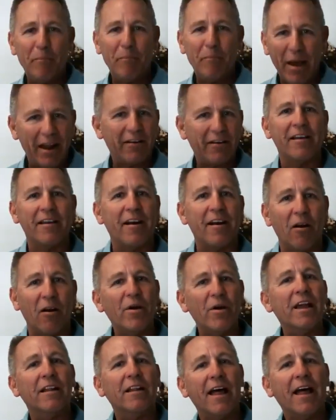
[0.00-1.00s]
better in our
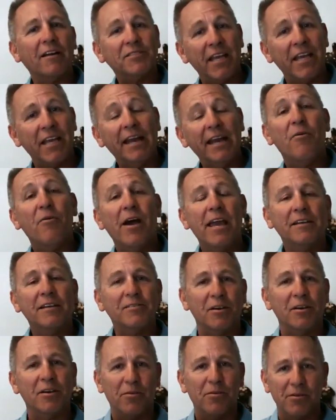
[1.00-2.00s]
wheelhouse anyway.
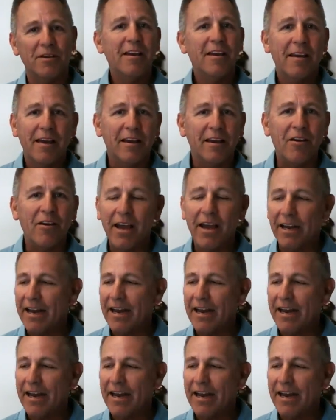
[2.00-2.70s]
So go ahead.